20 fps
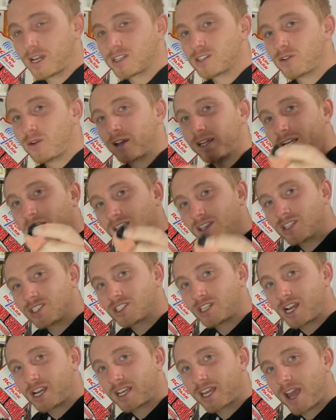so I got the
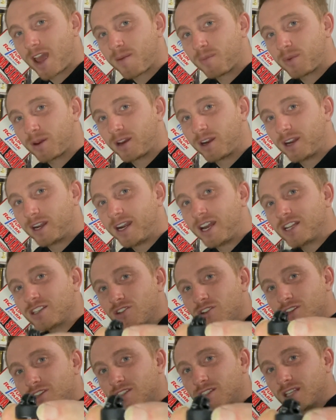shock cap here, and as
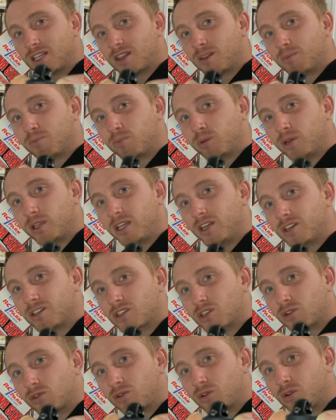you can see, the bleeder
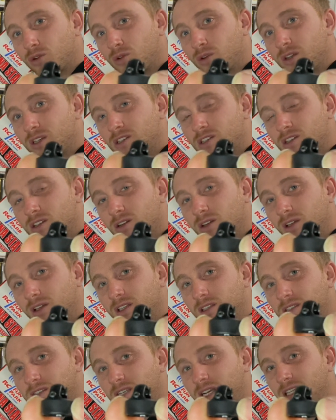screw is still
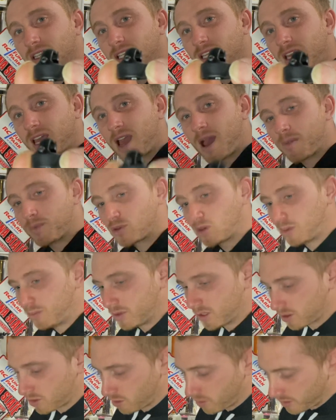inside the cap. So I'm
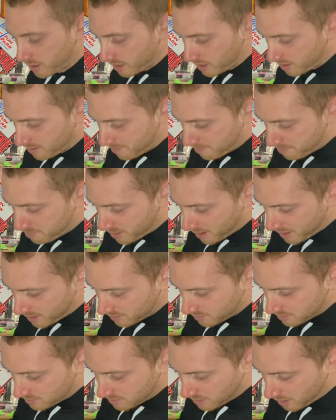gonna go ahead and
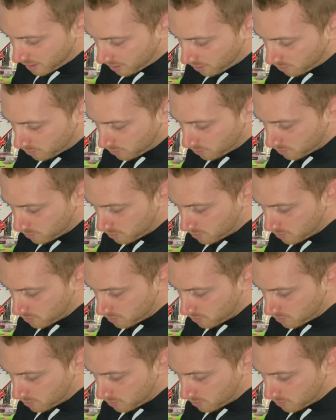back this out.